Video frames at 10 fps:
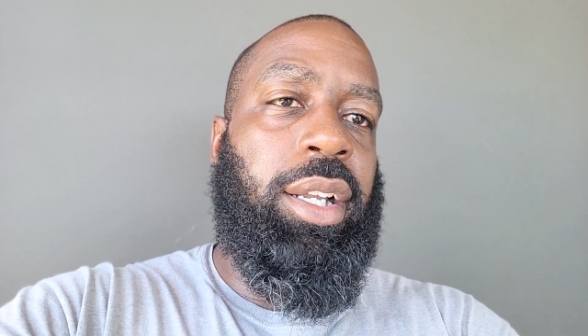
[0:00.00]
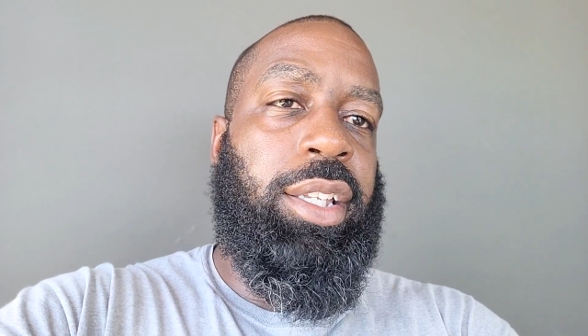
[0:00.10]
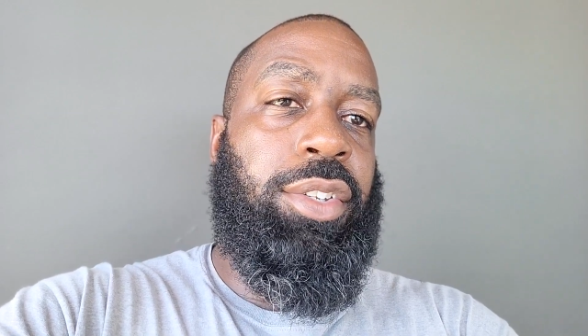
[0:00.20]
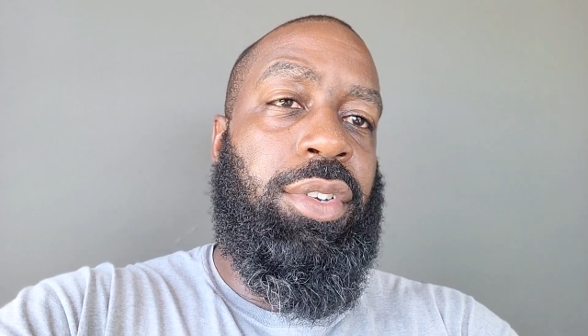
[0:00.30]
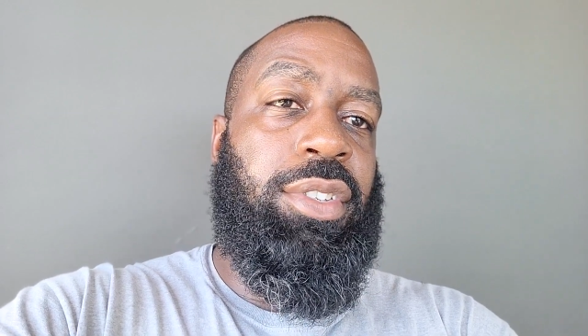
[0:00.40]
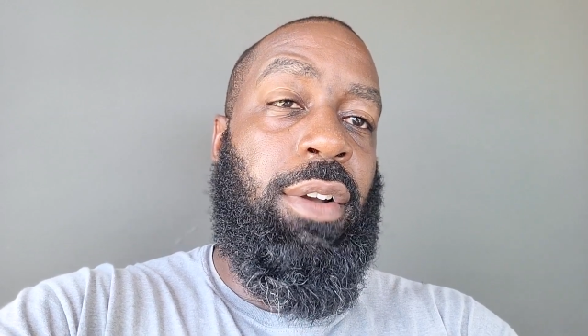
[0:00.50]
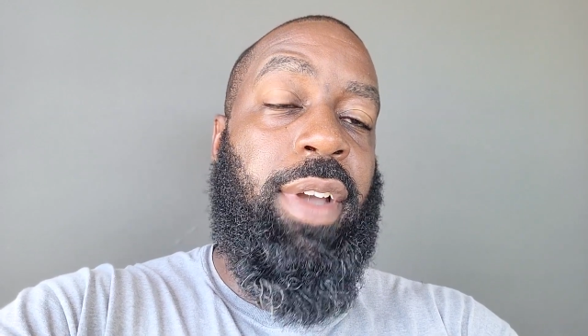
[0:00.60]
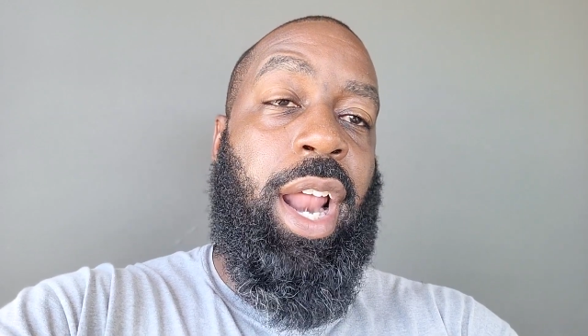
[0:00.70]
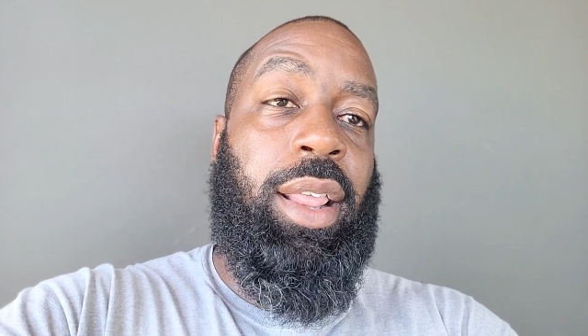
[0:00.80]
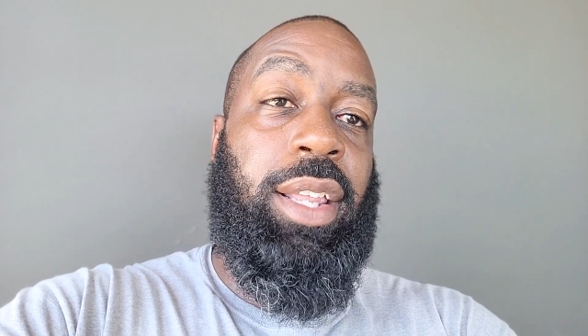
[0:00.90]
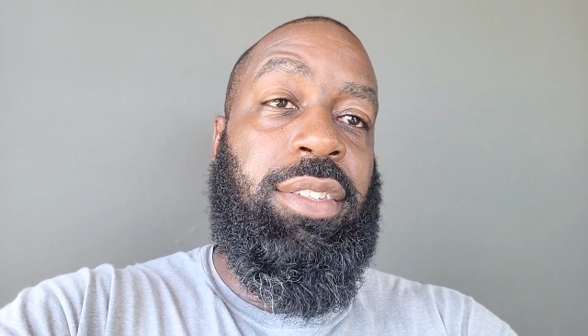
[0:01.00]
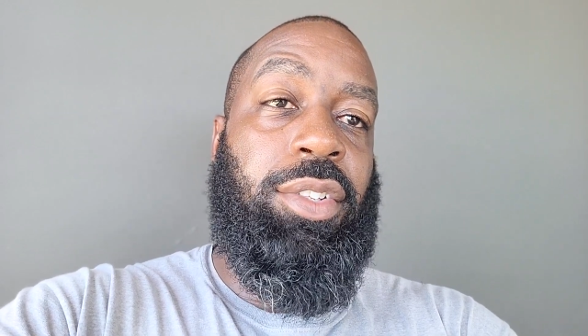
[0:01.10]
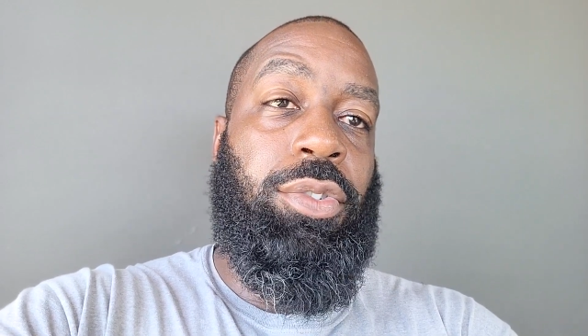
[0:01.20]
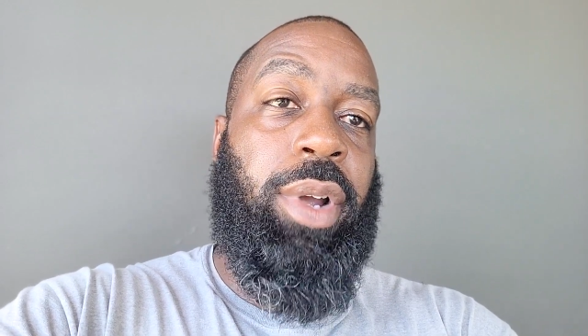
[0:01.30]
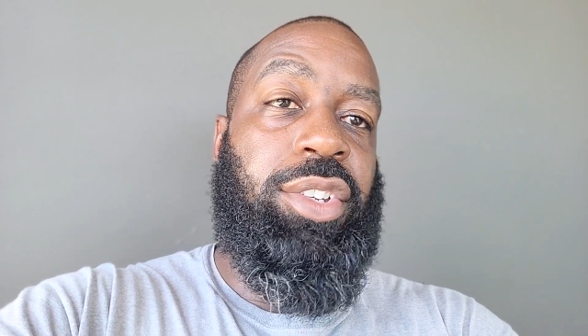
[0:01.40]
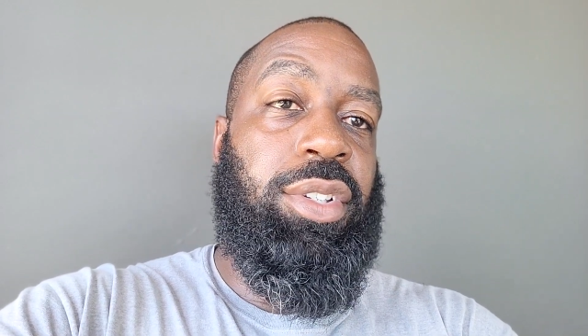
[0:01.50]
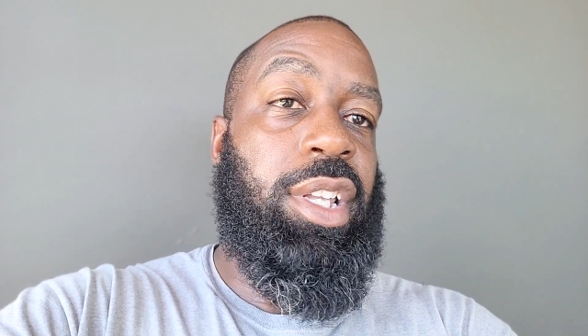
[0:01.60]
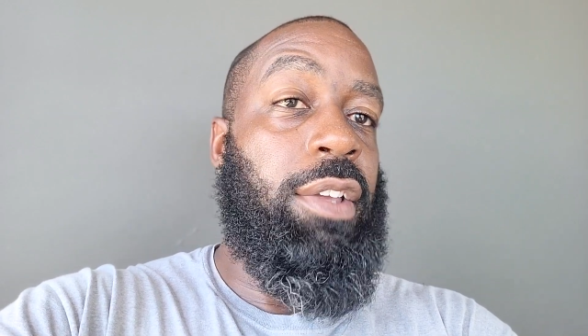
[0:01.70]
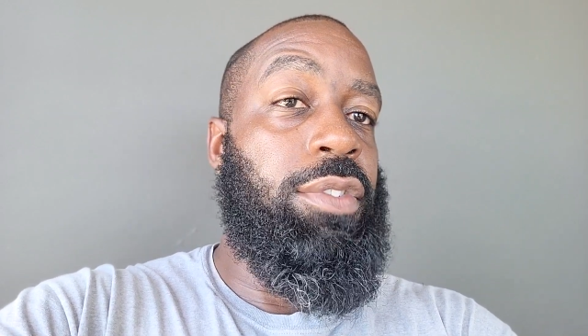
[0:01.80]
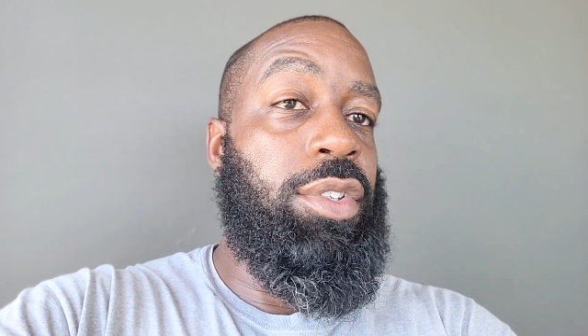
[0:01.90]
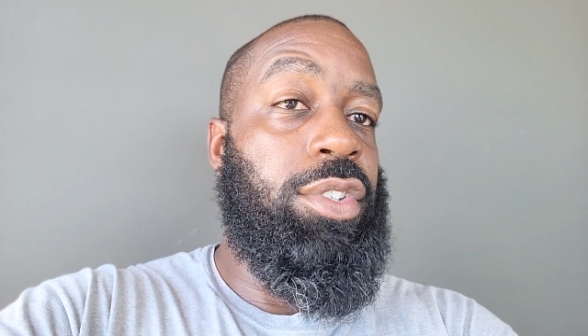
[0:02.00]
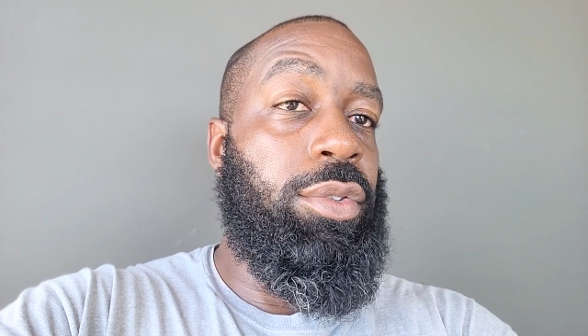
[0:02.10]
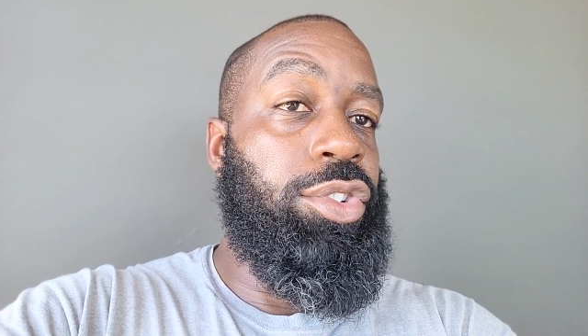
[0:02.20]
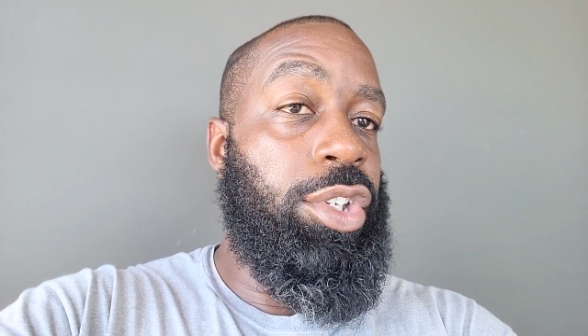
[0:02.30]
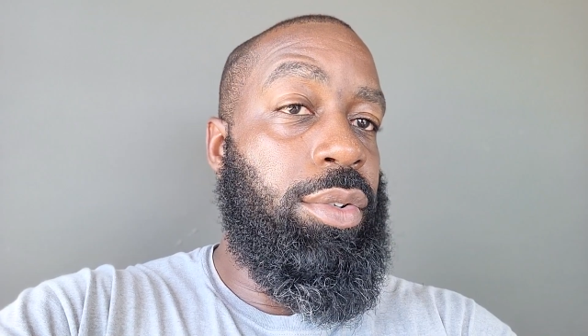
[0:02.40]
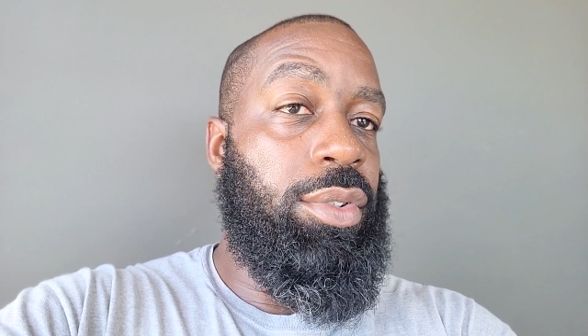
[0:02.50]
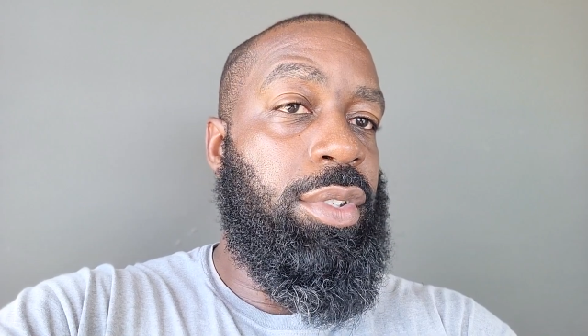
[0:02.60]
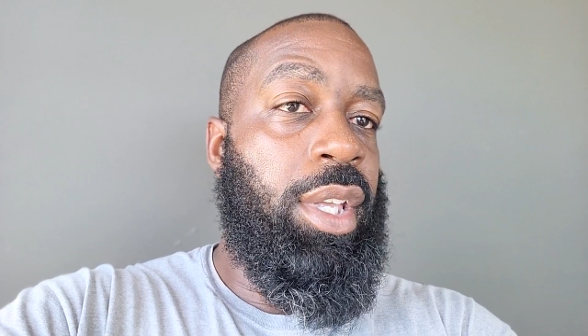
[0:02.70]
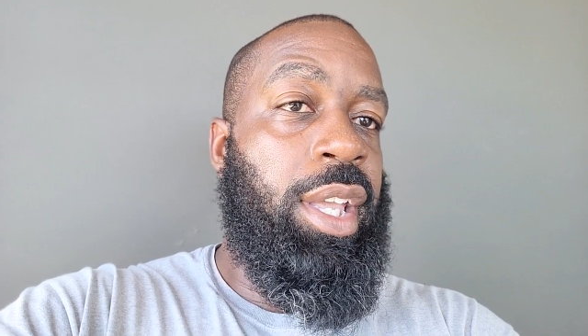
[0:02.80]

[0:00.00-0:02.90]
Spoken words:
get yourself out of that situation if you so choose.